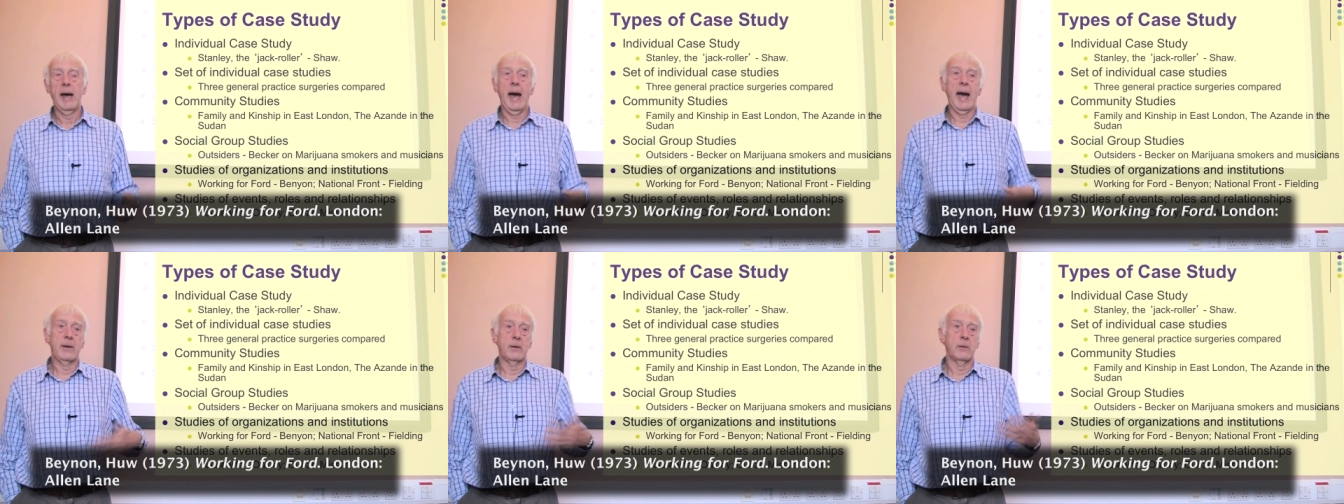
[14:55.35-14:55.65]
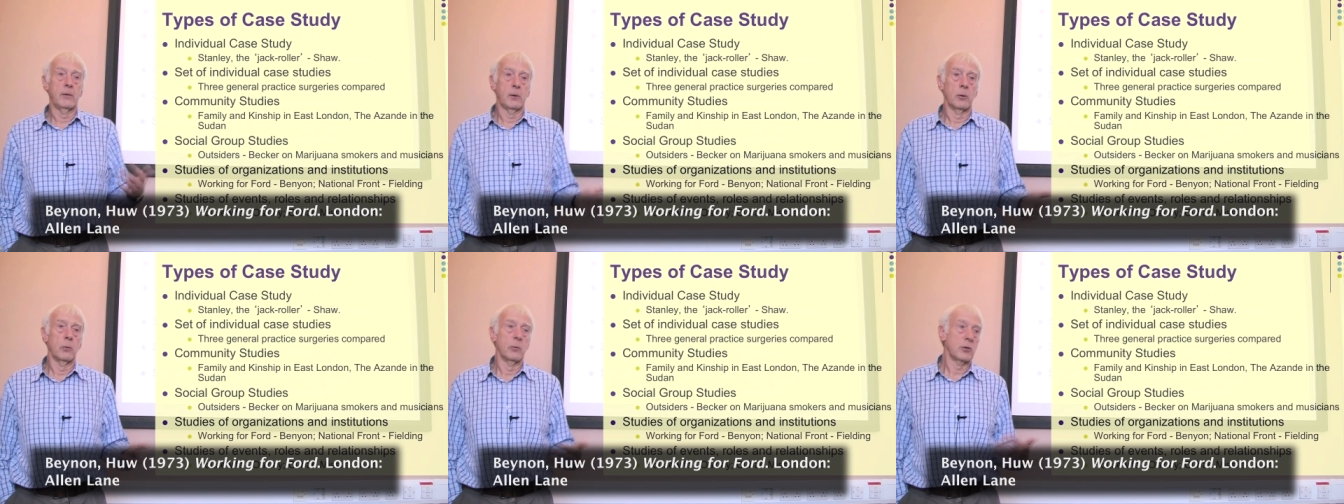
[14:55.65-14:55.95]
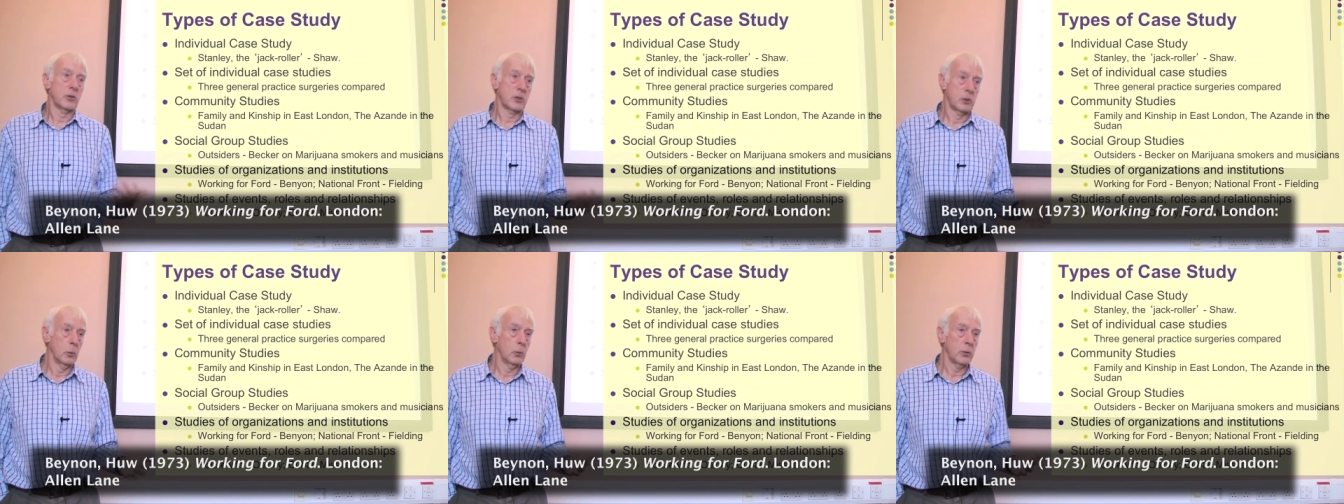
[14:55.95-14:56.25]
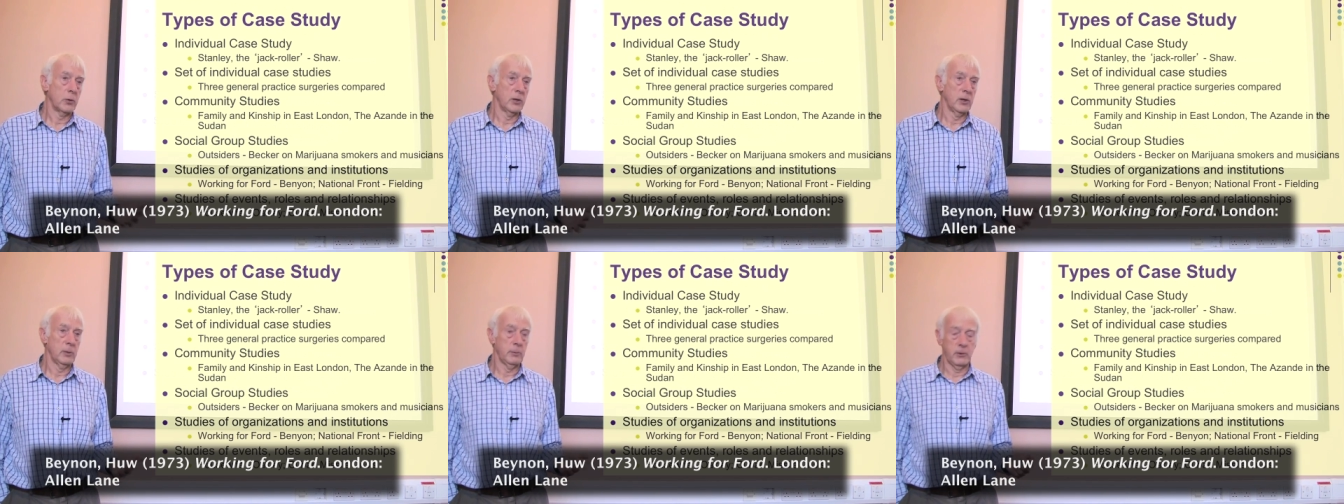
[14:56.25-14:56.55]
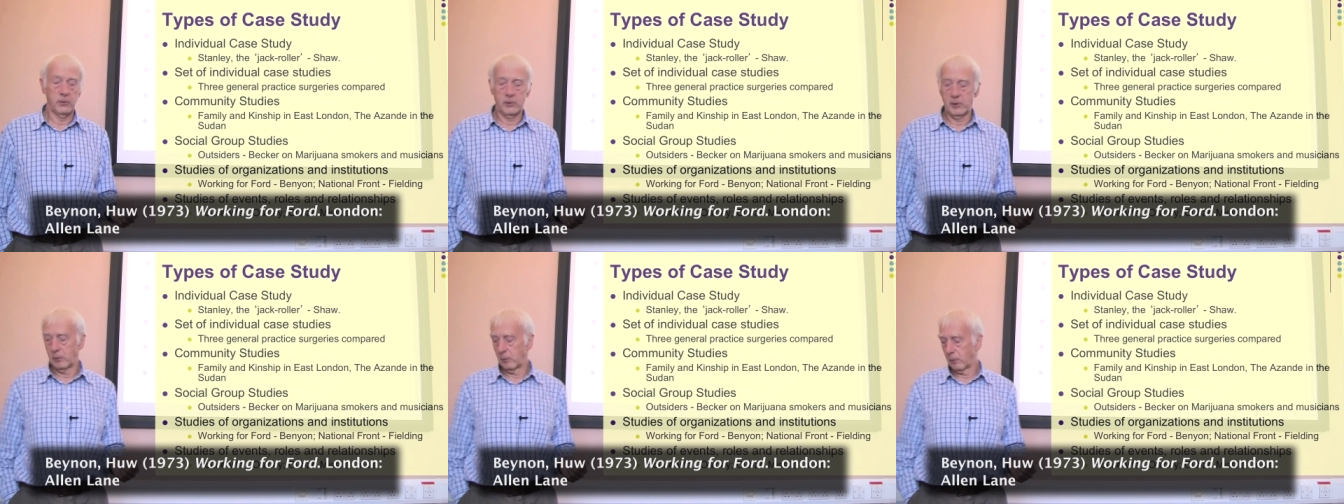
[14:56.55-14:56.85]
and of course talked to them
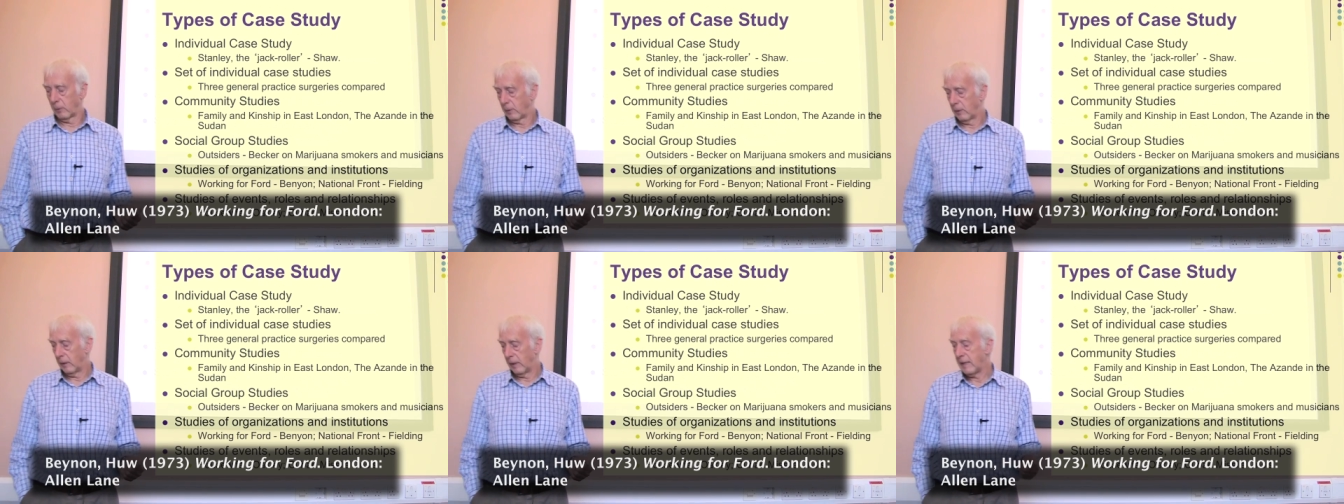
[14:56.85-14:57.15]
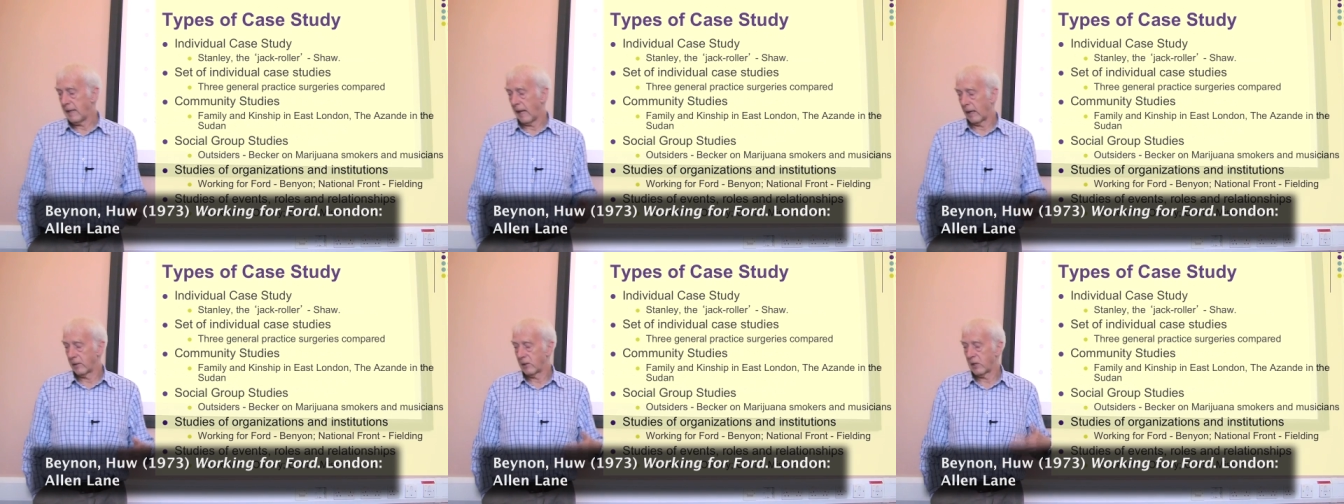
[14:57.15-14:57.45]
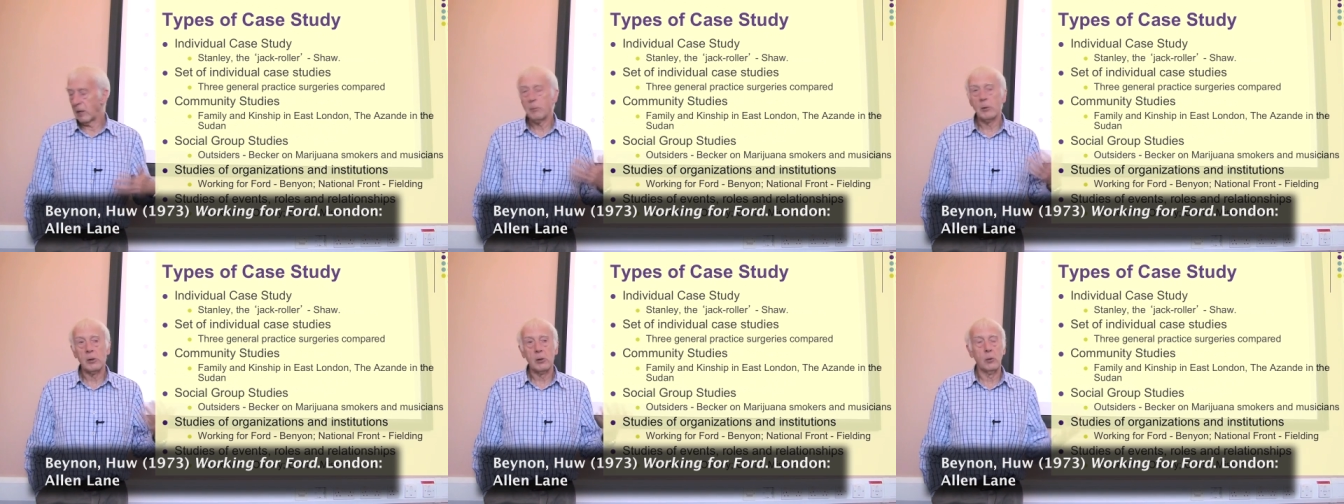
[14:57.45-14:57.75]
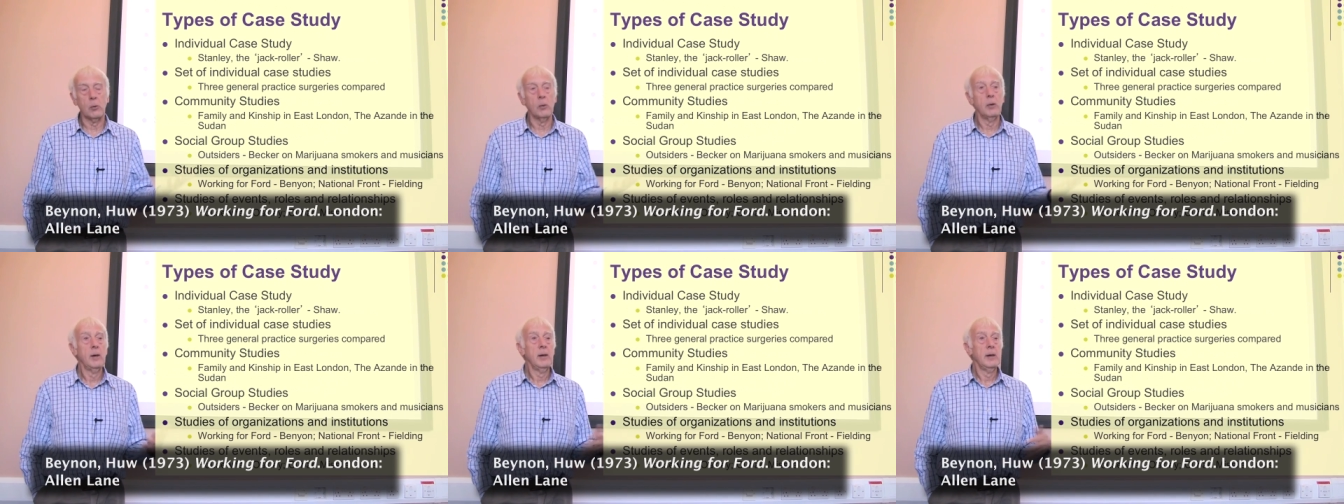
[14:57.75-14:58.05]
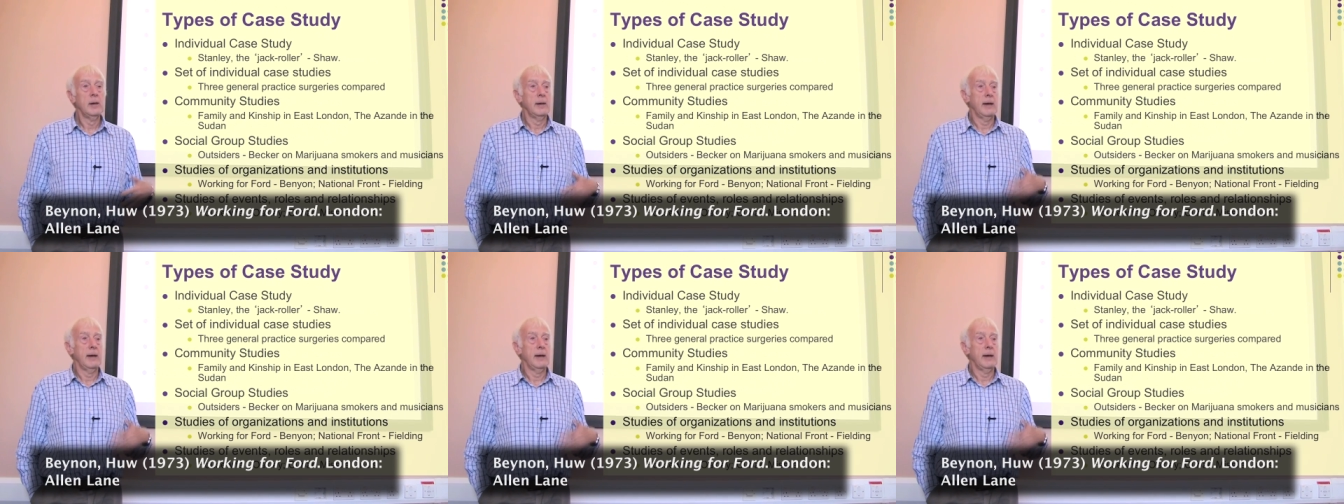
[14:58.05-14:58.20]
and so on, in that typical